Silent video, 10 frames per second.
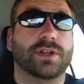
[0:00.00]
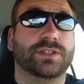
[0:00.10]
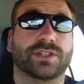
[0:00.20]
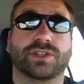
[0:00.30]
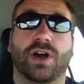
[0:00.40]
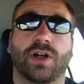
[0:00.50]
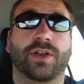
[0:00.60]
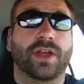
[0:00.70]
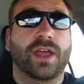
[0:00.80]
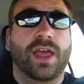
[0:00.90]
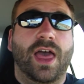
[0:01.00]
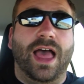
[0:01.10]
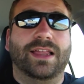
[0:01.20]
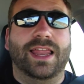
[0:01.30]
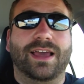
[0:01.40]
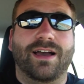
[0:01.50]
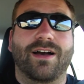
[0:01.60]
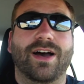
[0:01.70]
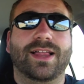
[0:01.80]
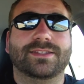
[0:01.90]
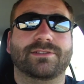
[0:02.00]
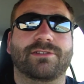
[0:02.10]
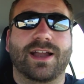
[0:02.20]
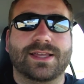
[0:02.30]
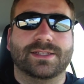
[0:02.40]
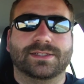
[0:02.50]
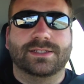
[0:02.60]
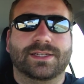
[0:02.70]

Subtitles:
and it's just gone, and you're like, oh, it's a horizon.